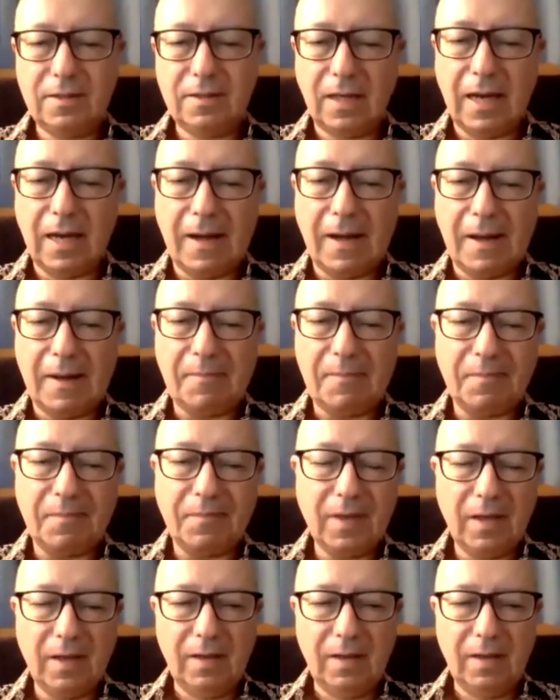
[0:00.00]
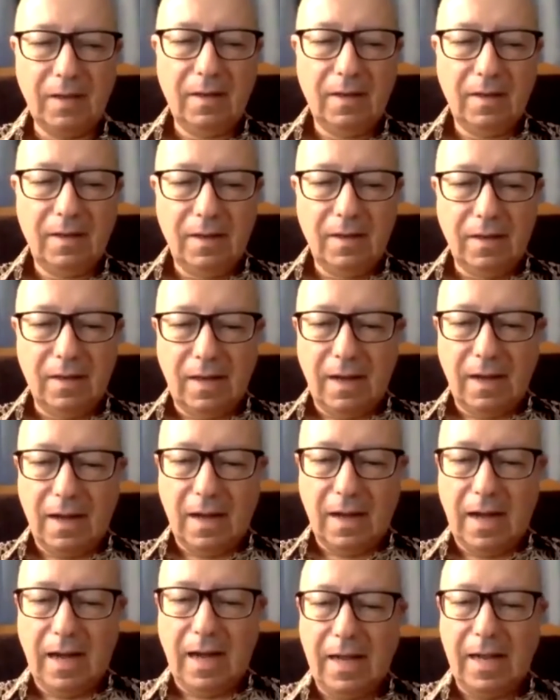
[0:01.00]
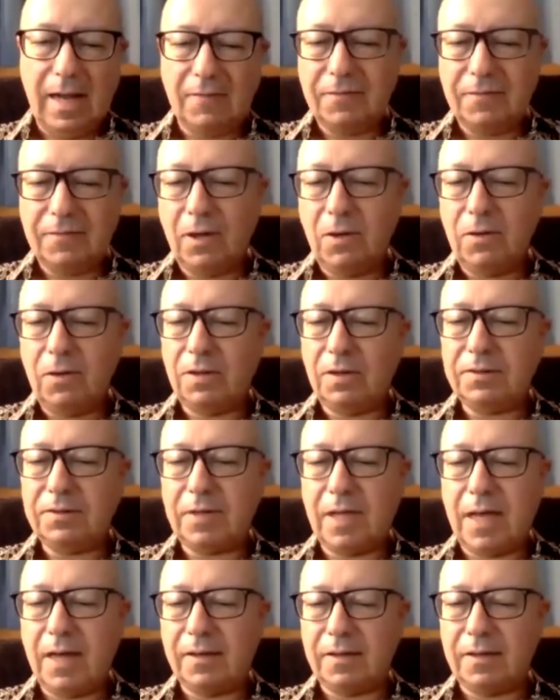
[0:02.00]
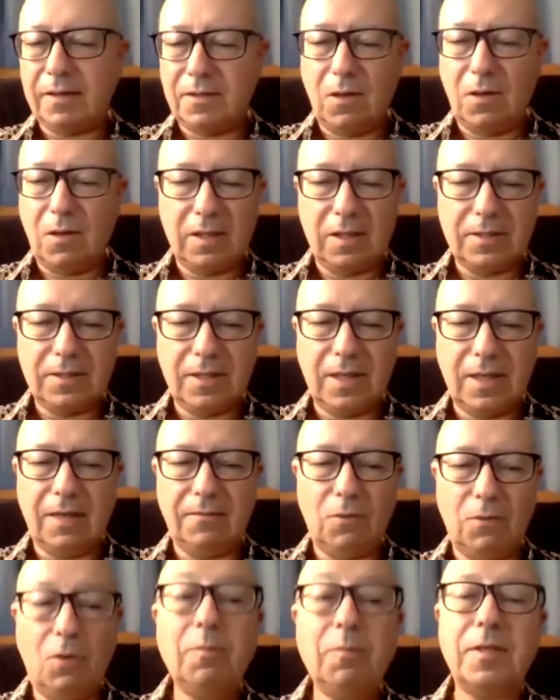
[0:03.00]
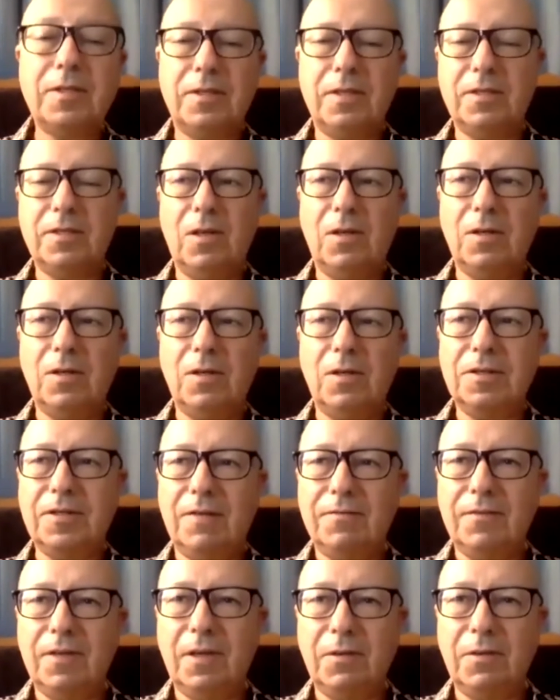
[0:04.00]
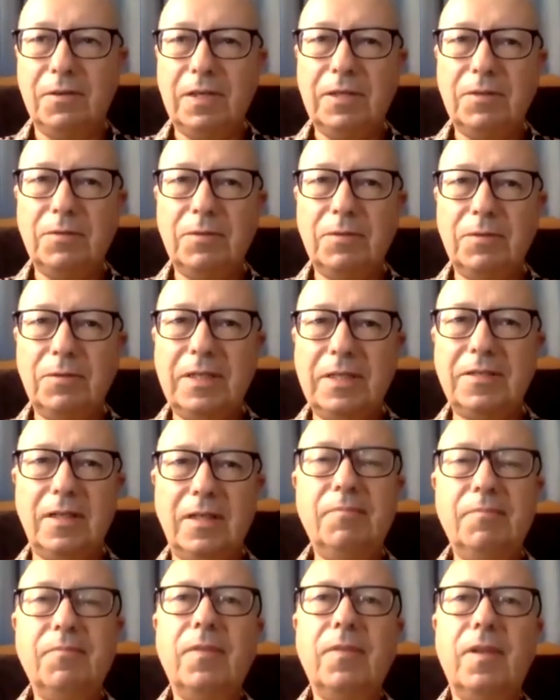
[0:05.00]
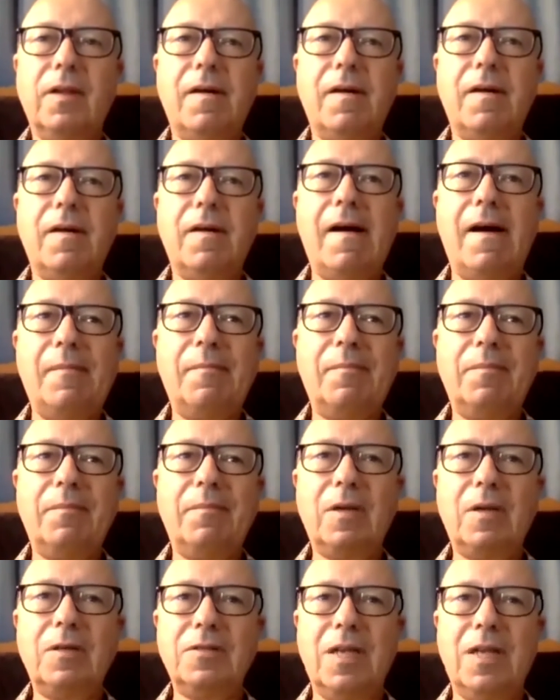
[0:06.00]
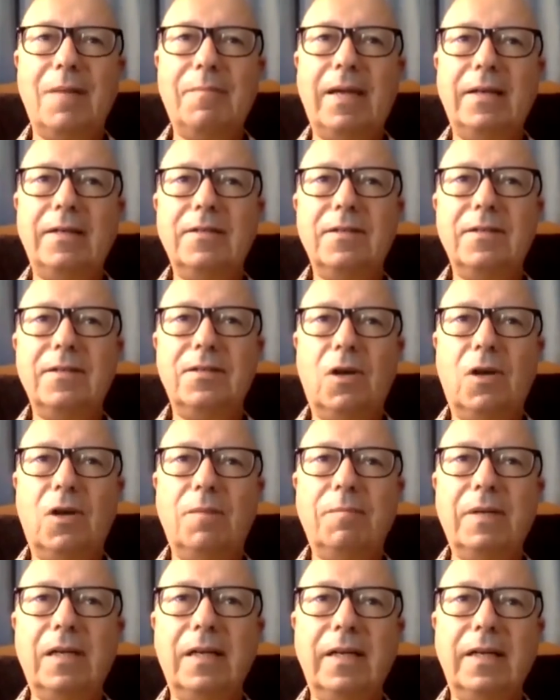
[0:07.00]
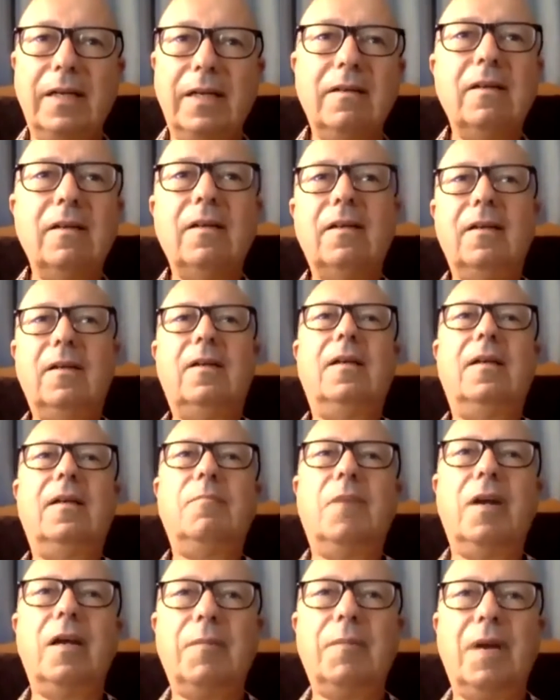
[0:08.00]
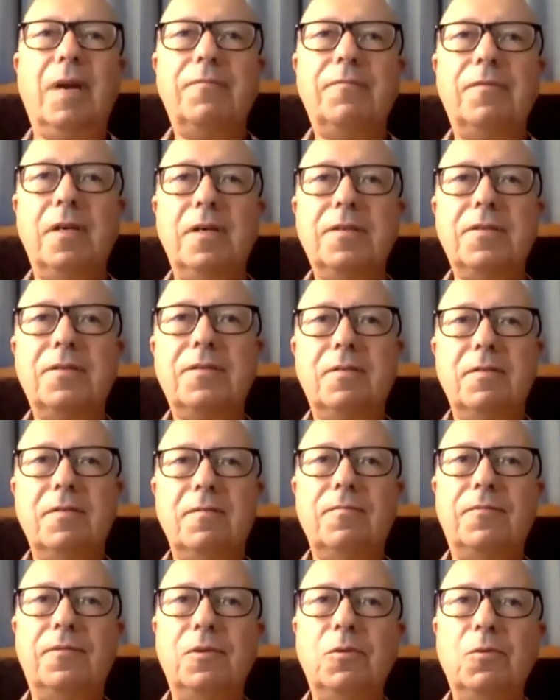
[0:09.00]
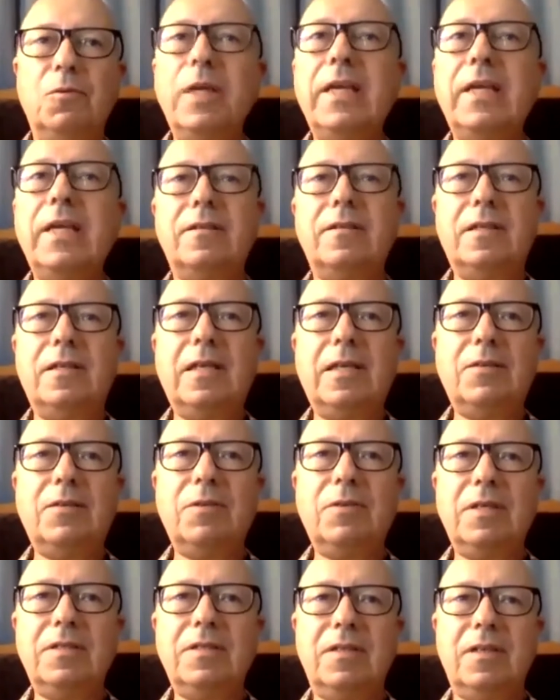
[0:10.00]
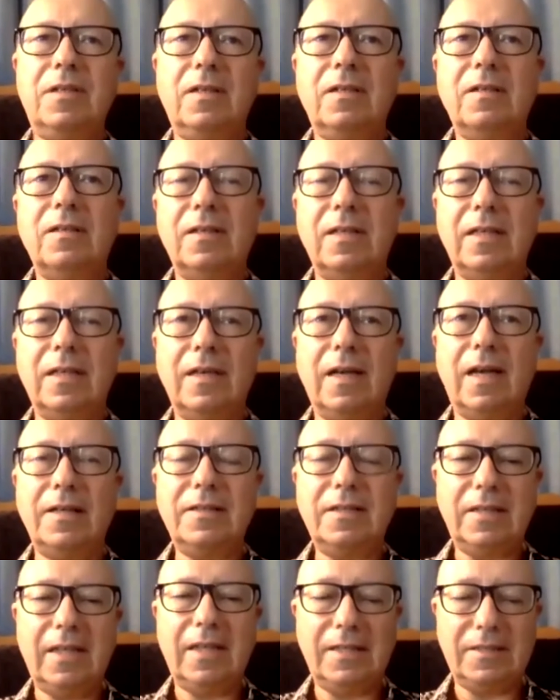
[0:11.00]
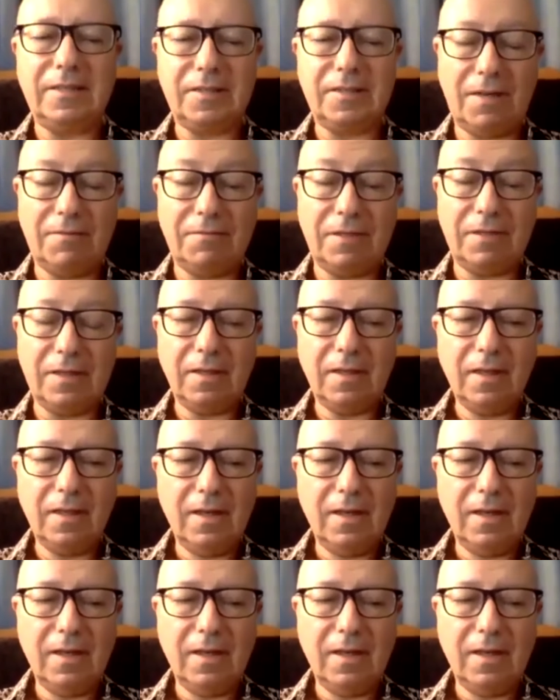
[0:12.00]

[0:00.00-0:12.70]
I have known Lontar almost as long as I've known Indonesia, because I met John McGlynn in one of my first few weeks in Indonesia in 1987.